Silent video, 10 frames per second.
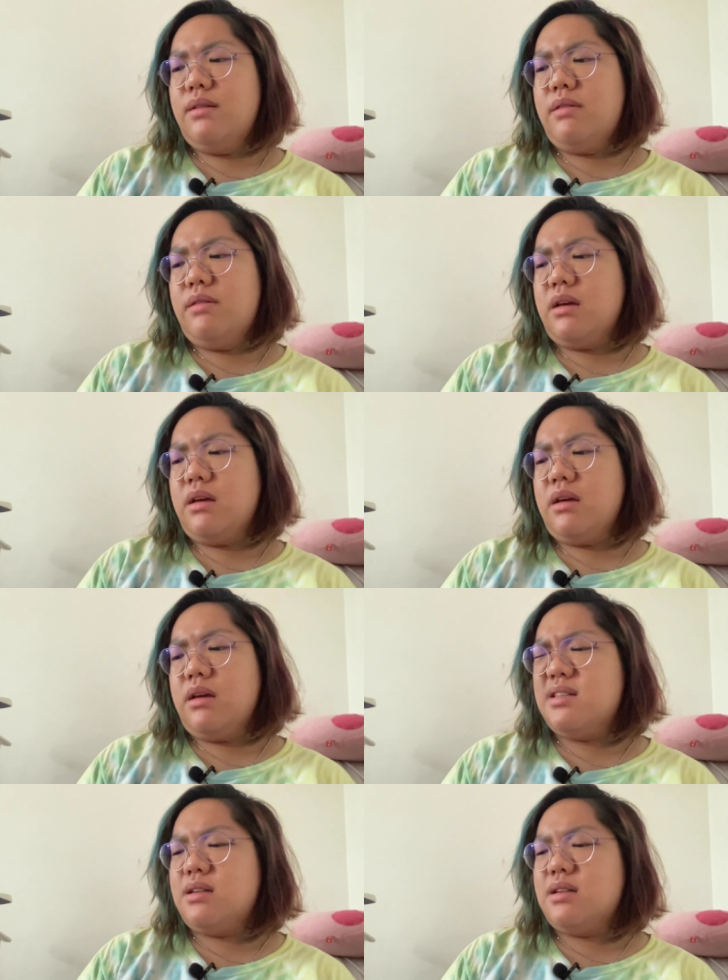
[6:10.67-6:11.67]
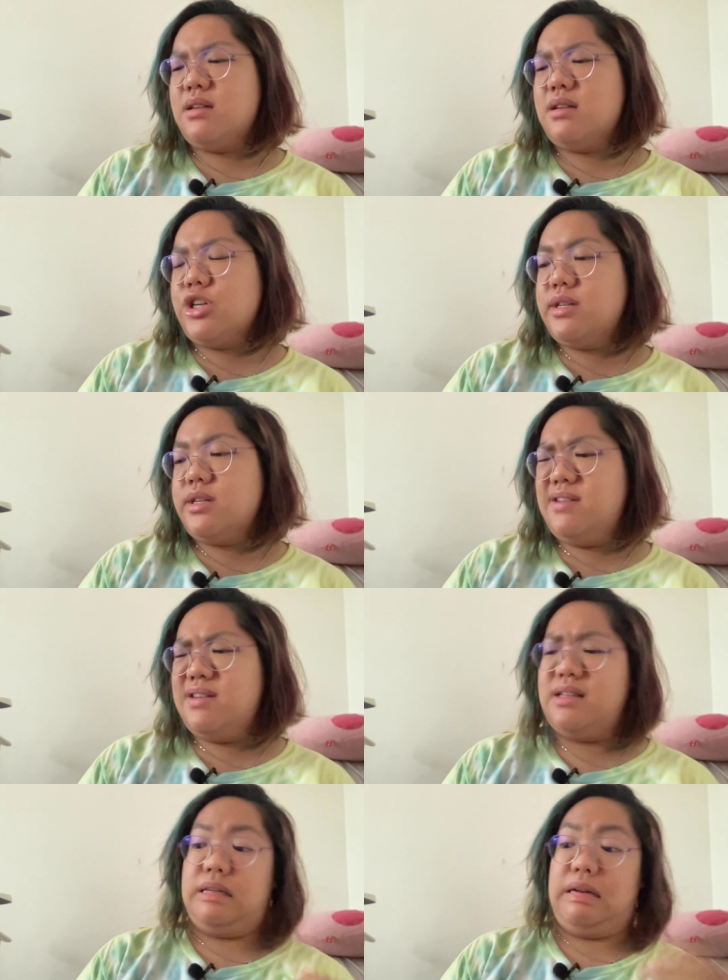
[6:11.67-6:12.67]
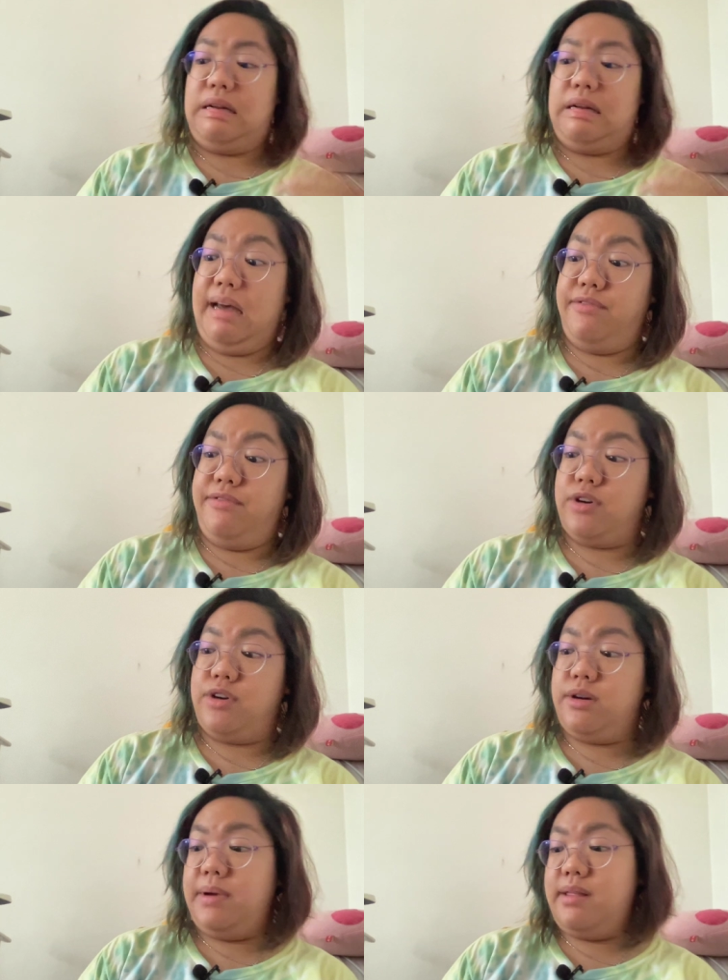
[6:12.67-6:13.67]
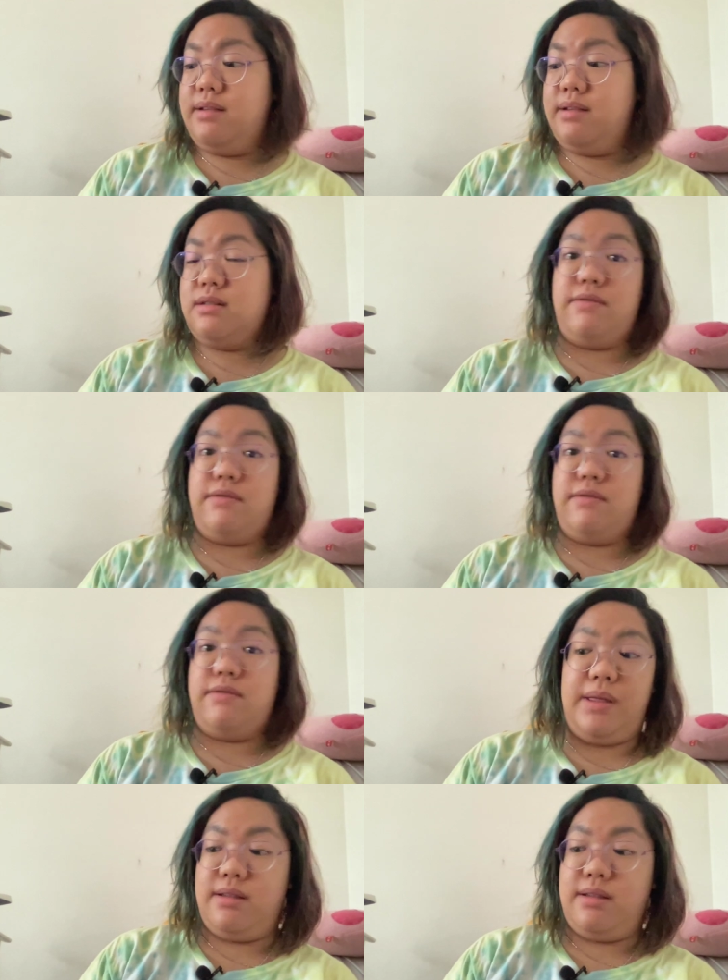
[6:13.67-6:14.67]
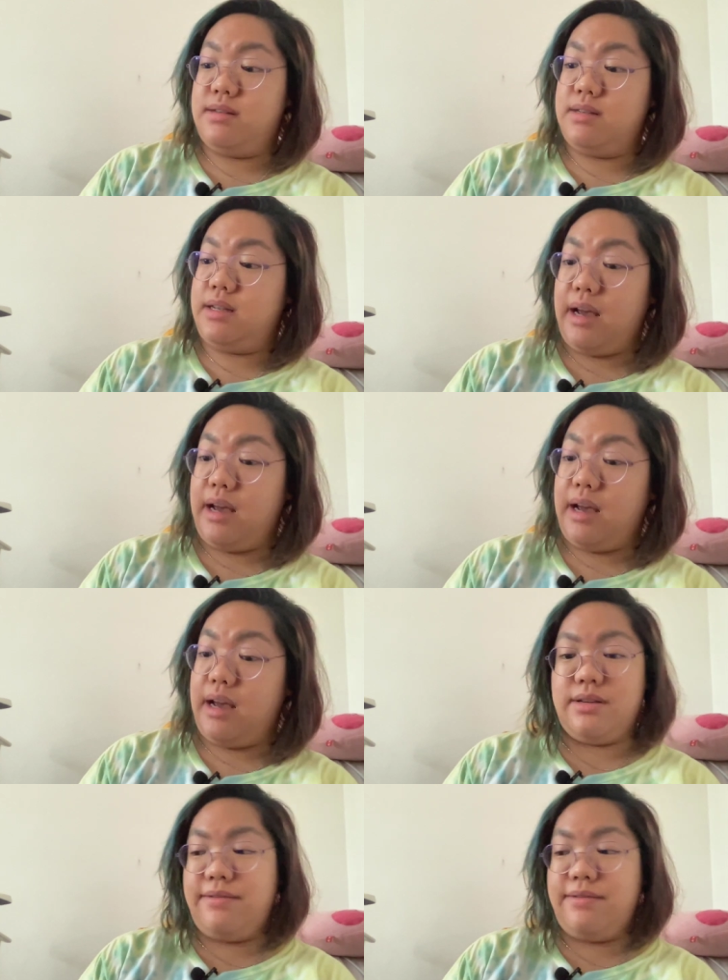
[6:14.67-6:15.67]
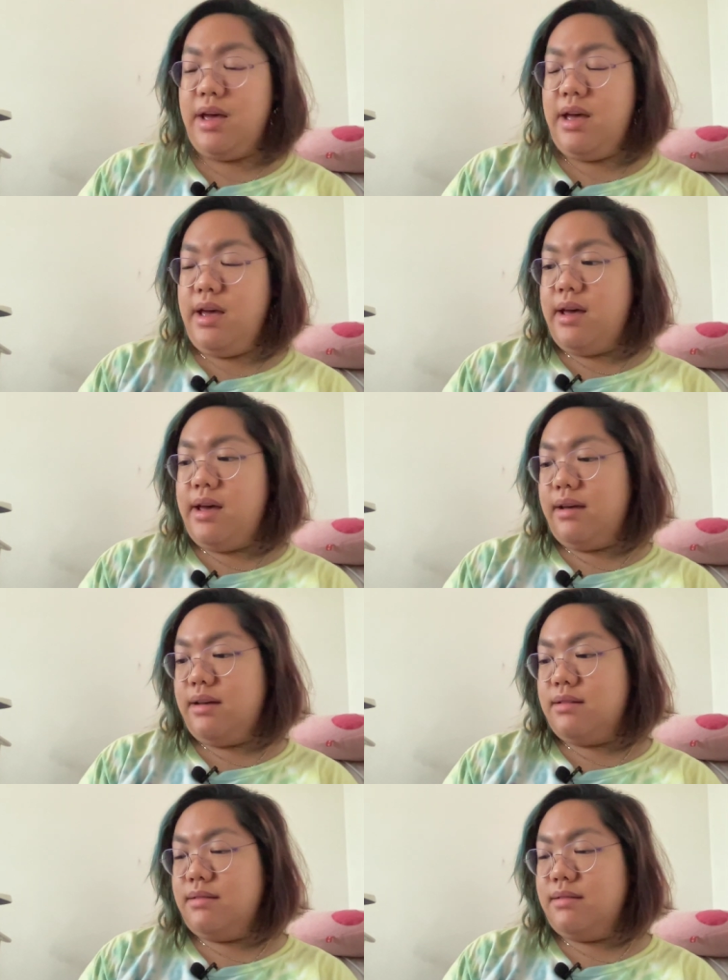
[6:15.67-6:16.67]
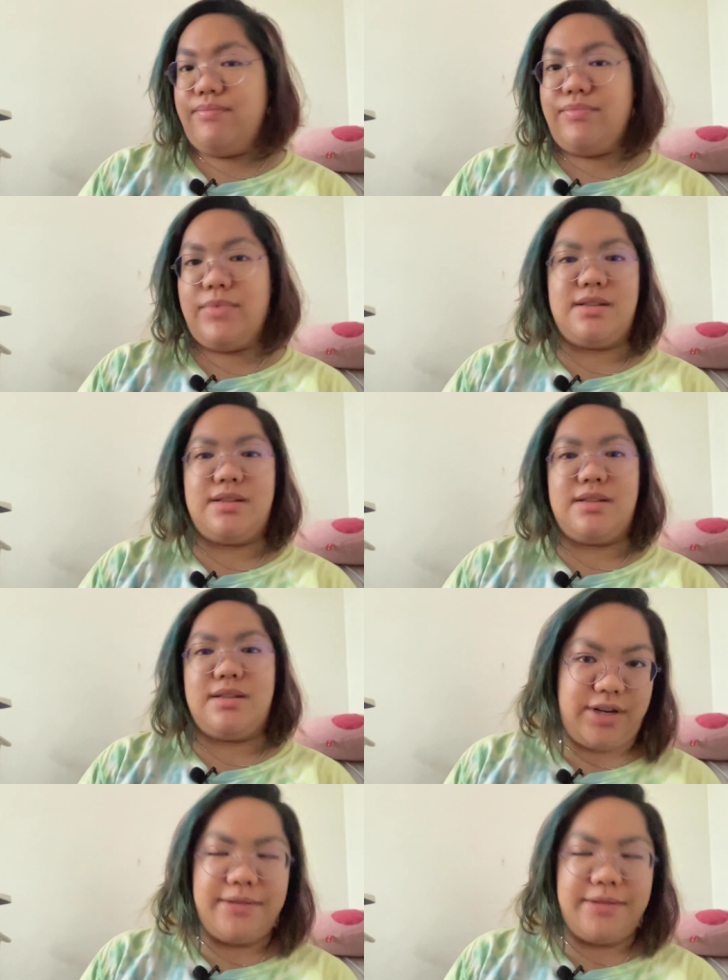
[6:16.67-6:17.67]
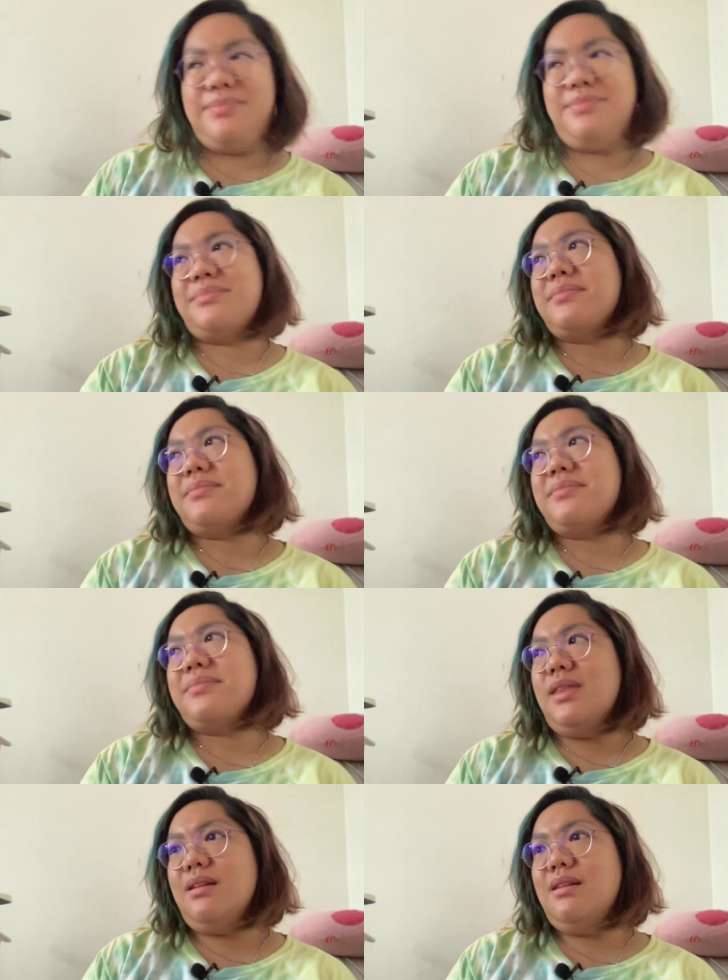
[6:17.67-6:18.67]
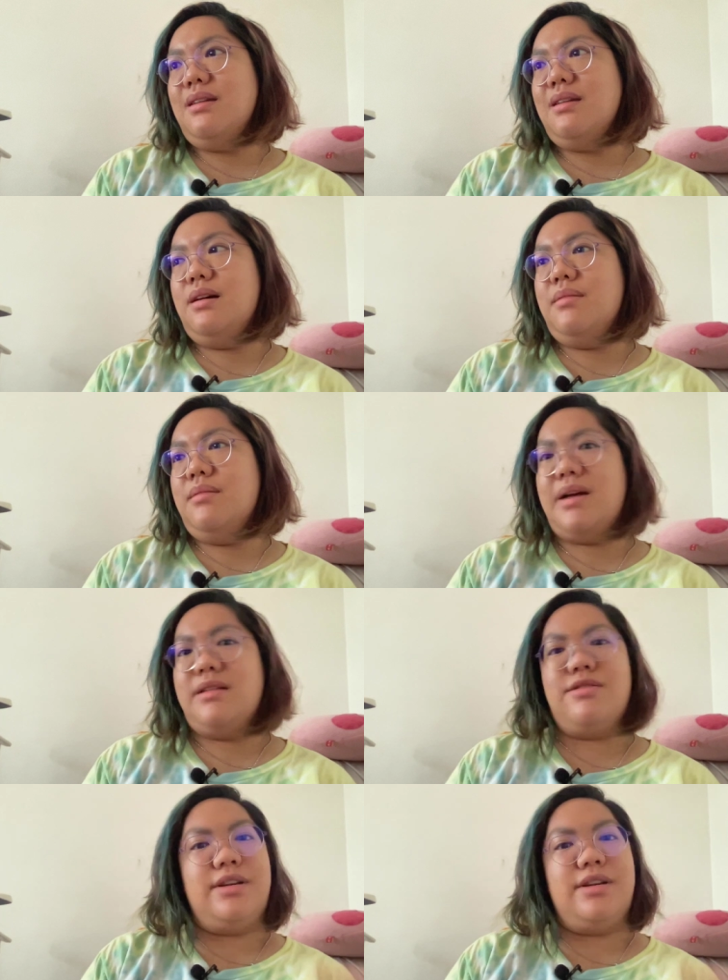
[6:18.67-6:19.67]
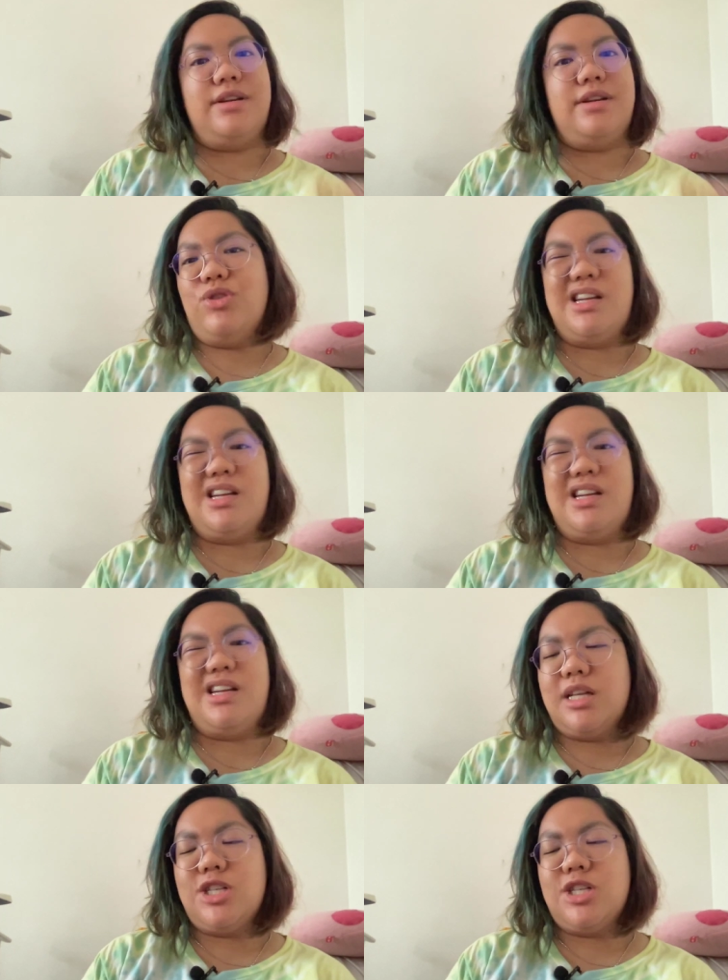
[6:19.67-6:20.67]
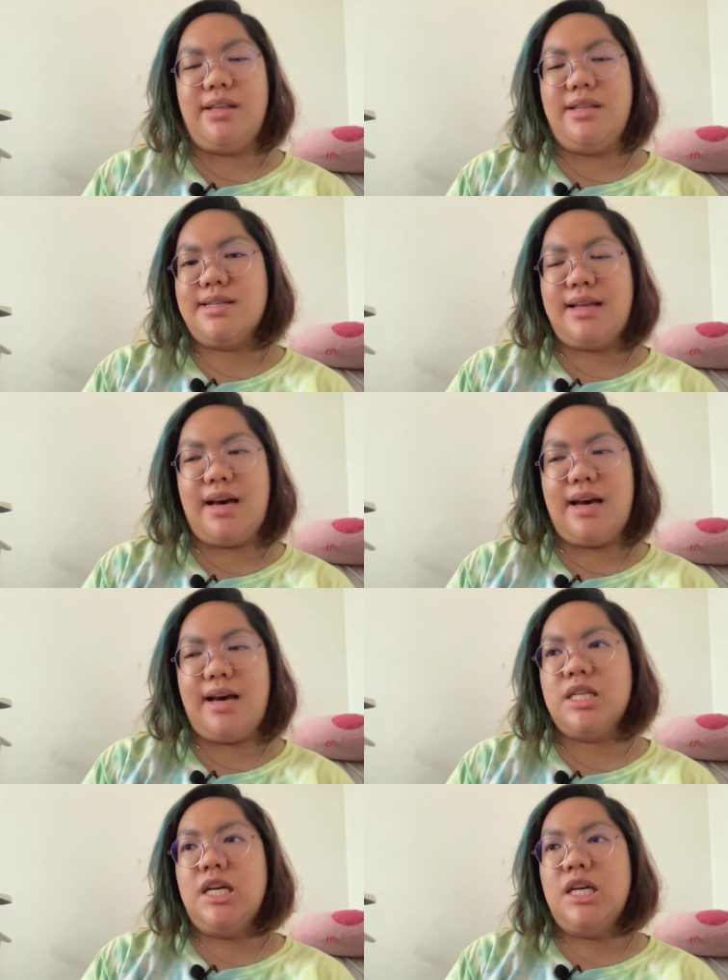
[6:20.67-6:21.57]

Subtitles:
like this is an adjective, this is an adverb, and this is a verb, and this is an adjective, and etc. Mandarin, we didn't have that in Chinese class.